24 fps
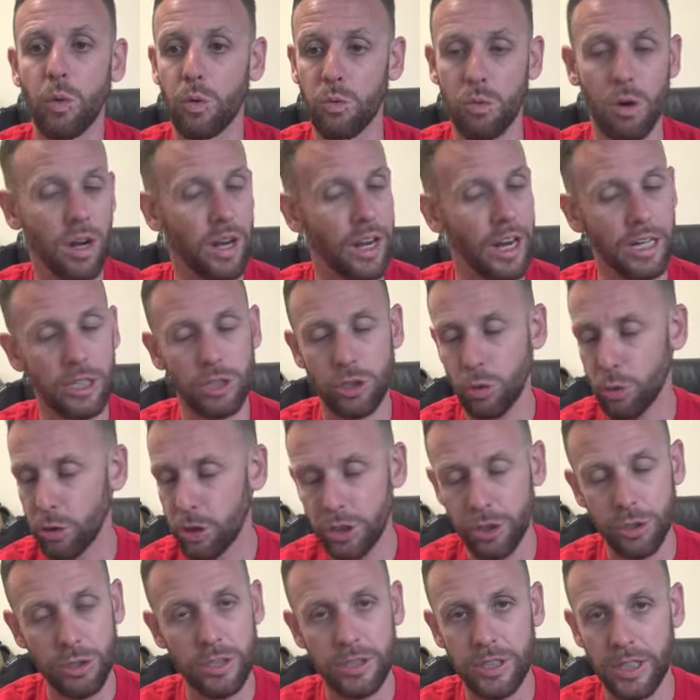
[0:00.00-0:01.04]
running out of storage
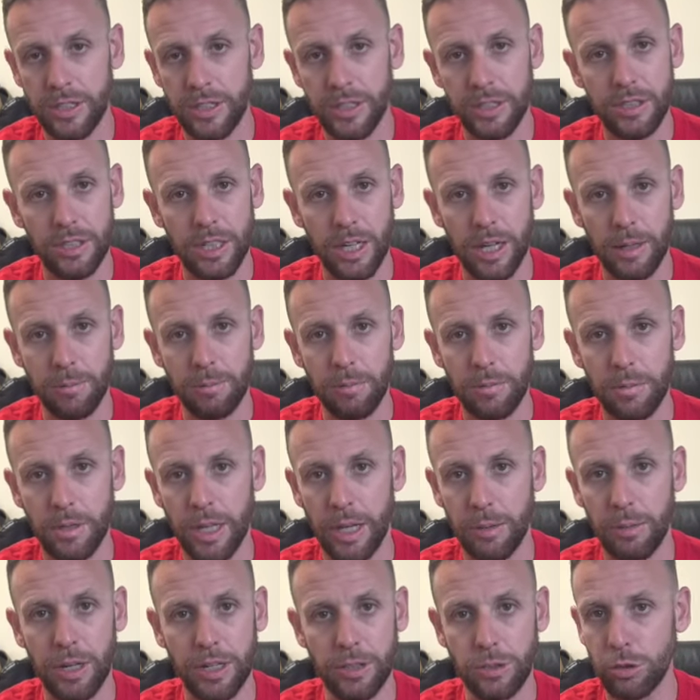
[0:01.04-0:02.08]
units at this time. Okay,
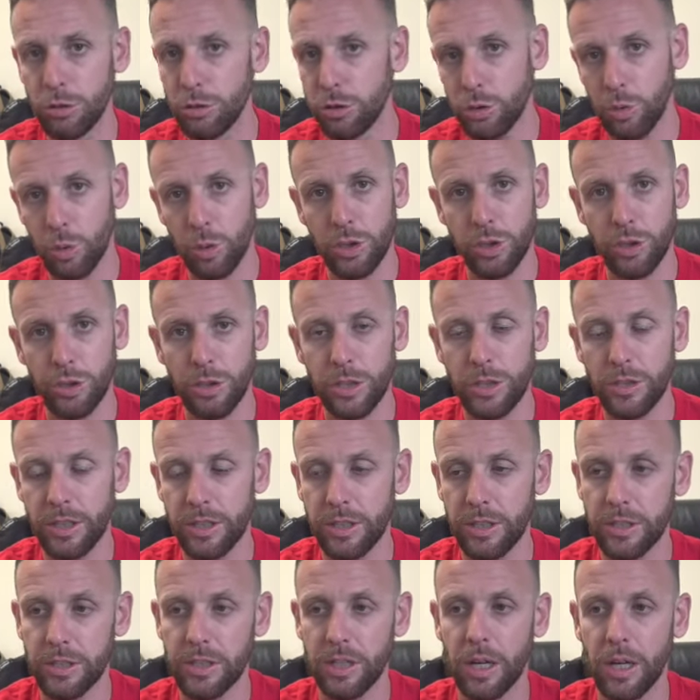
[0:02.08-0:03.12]
we got 2 storage units at
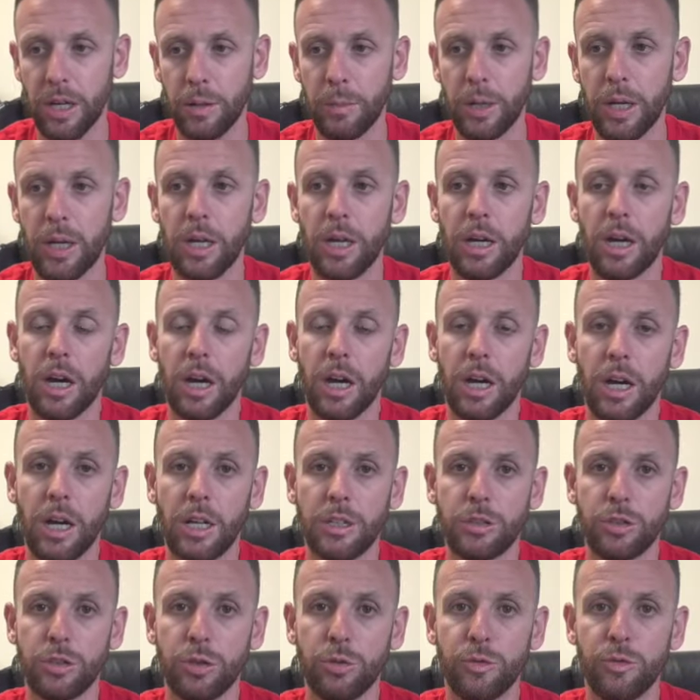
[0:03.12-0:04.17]
this time,
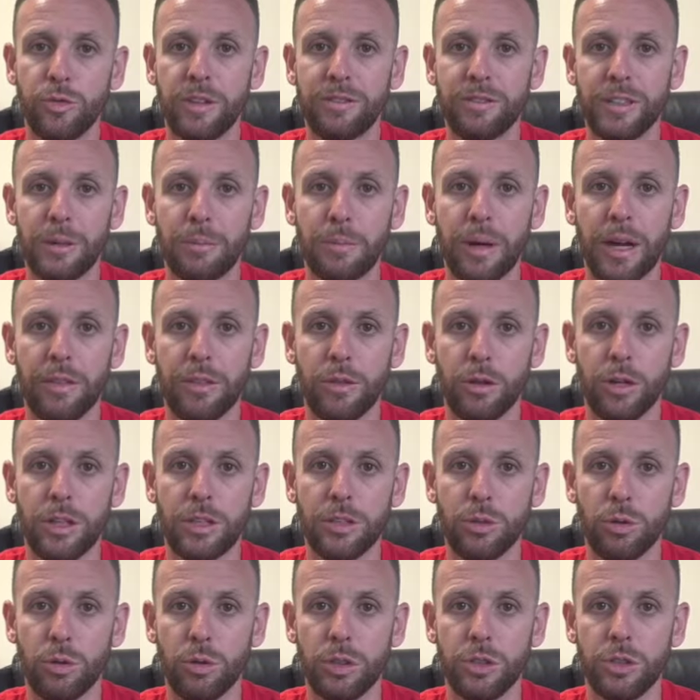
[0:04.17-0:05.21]
2 15 by 30
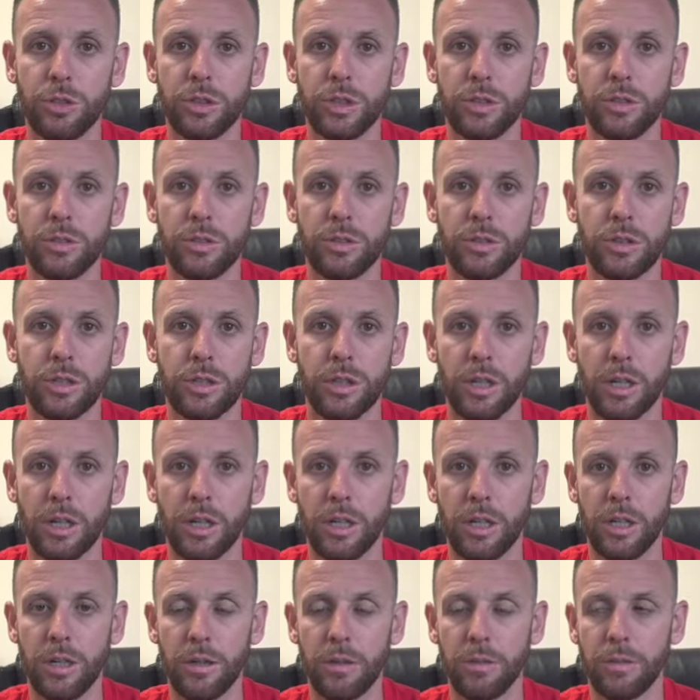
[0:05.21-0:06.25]
storage units.
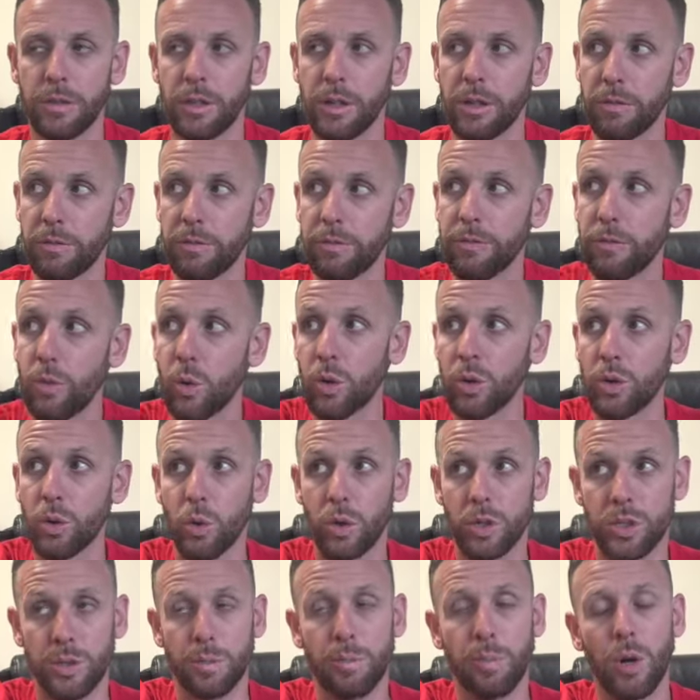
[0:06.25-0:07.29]
They're 4
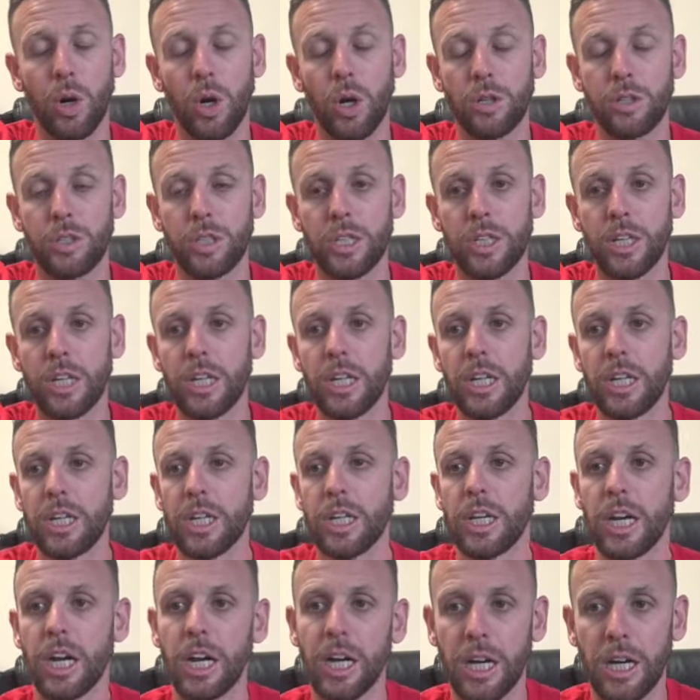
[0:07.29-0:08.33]
doors apart.
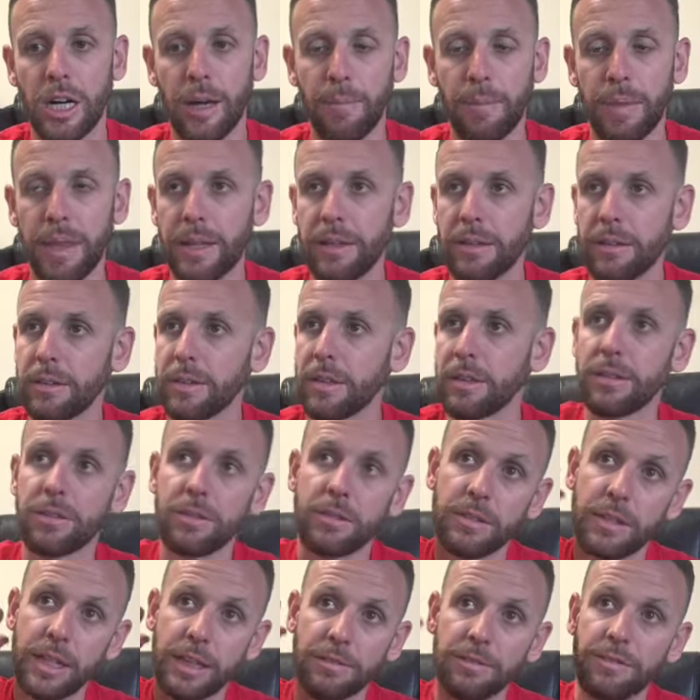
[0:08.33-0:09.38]

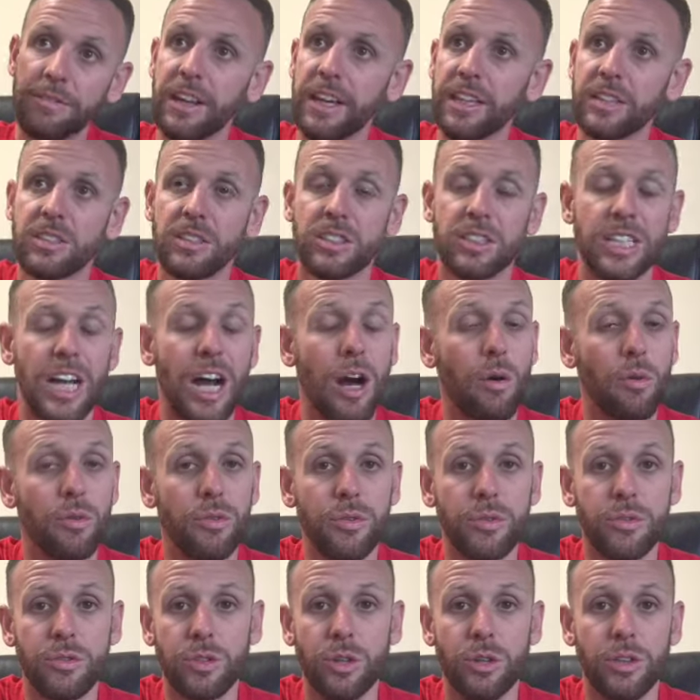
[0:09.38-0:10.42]
They face south,
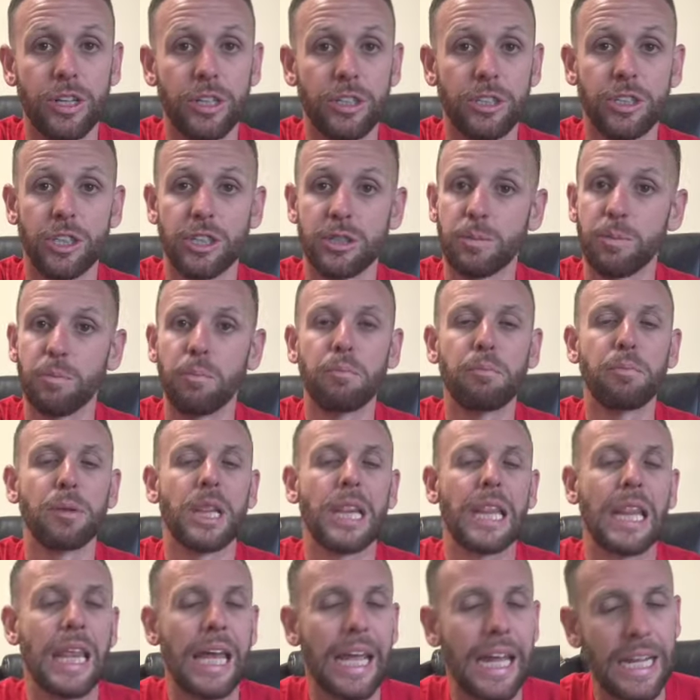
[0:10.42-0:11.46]
so they're just
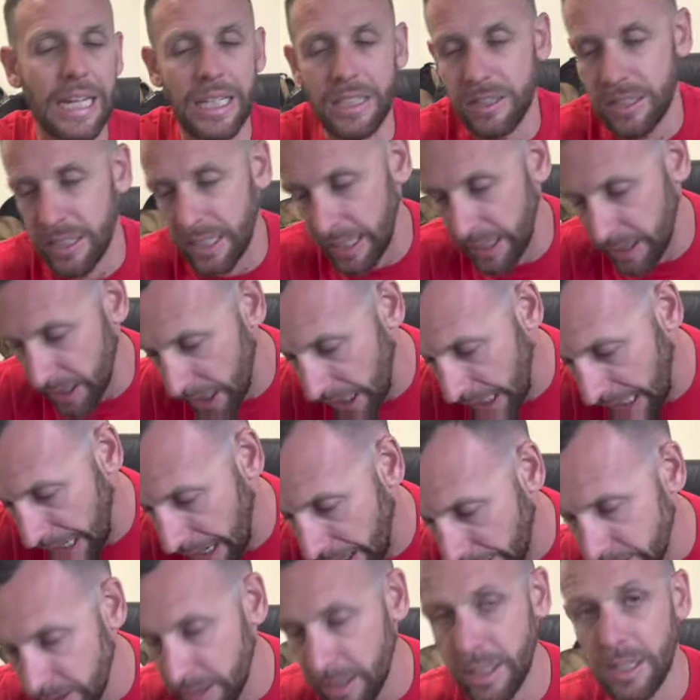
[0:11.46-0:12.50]
blazing
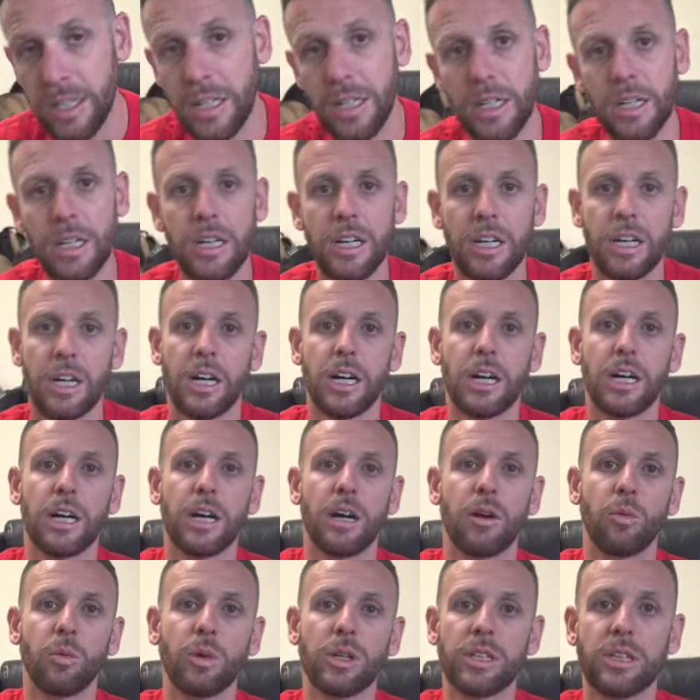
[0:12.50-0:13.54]
hot.
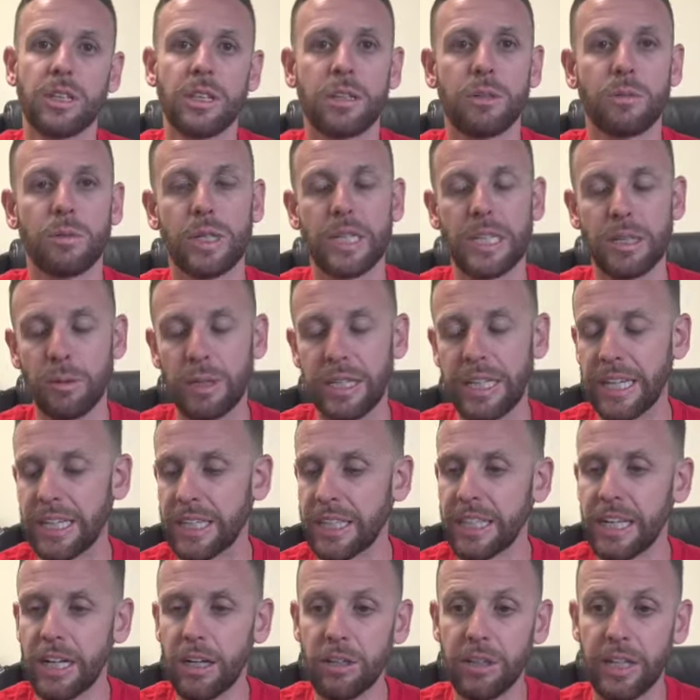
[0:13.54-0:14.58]
We get
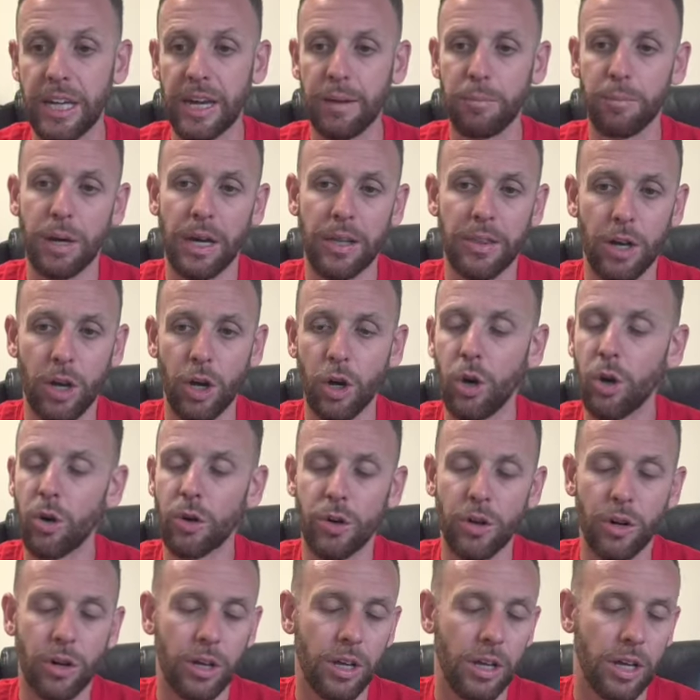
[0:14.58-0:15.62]
yelled at by the
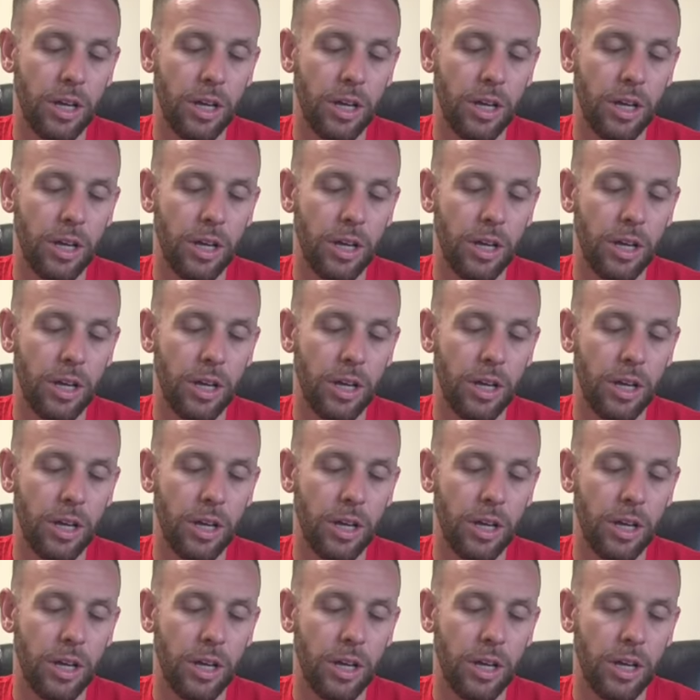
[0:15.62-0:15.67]
owner